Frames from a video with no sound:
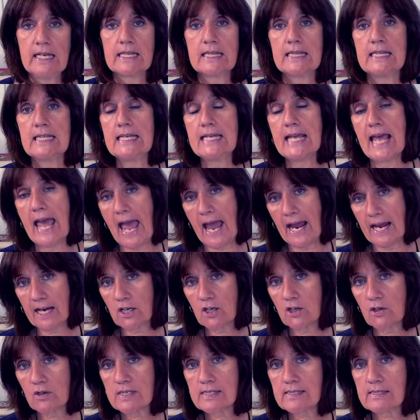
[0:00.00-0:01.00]
the
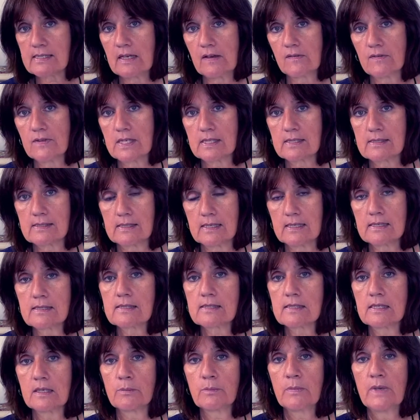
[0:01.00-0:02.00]
accuracy of the
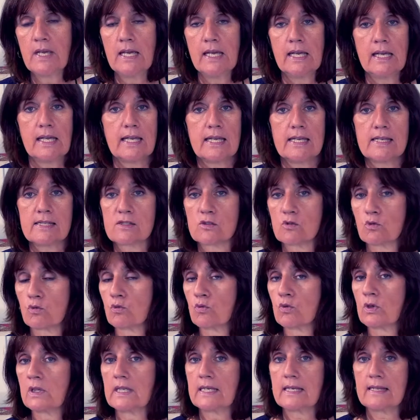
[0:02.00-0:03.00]
system is
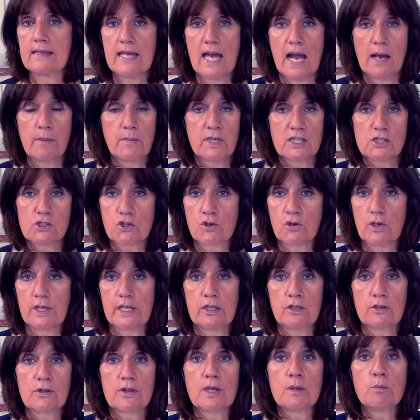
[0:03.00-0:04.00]
really that much
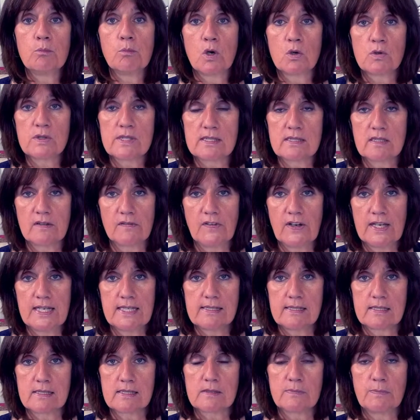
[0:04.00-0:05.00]
greater than most
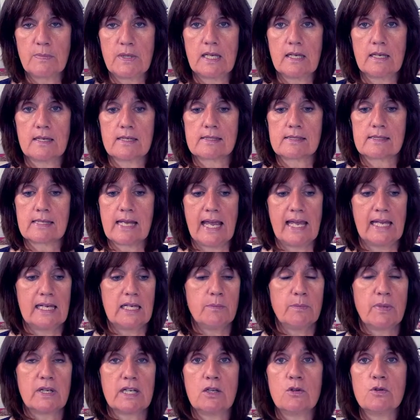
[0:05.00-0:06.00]
devices, because
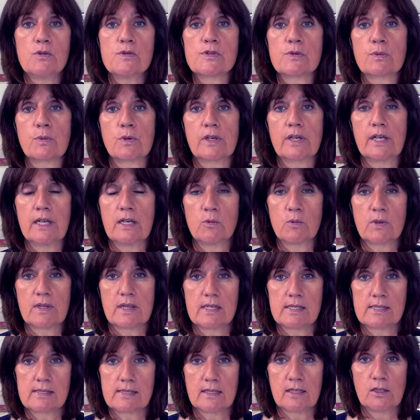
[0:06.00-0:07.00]
anybody who's working with a
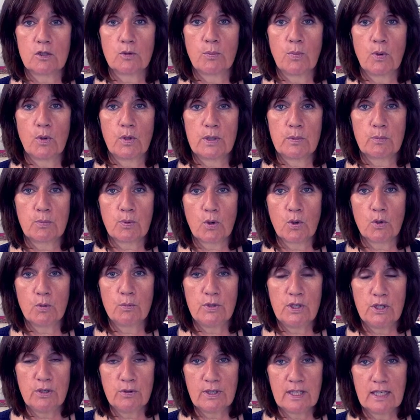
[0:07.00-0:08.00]
single point probe
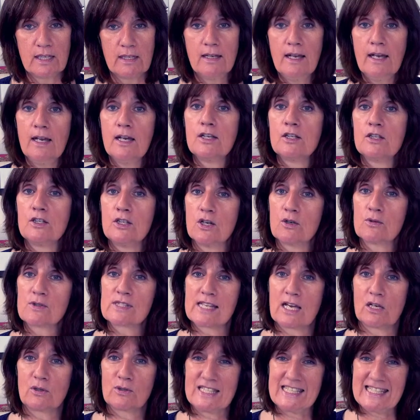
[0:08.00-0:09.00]
unit knows
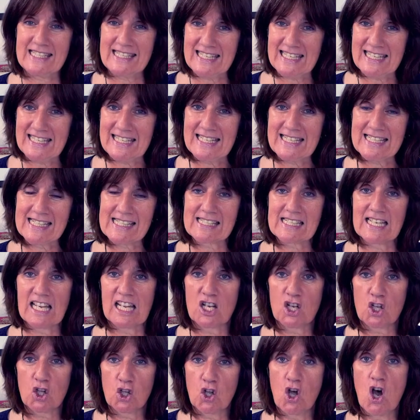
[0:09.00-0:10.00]
how tedious
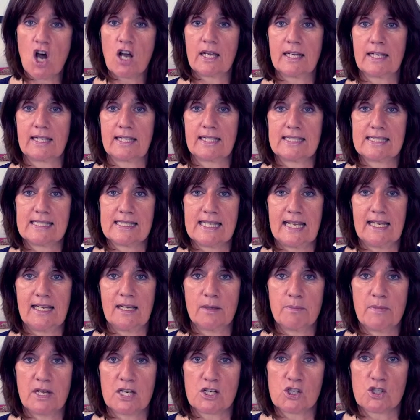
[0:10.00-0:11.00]
and long it can take a
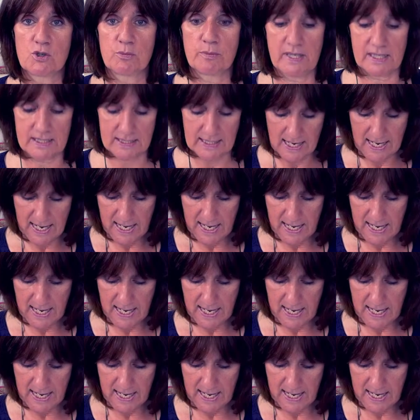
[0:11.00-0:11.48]
measurement.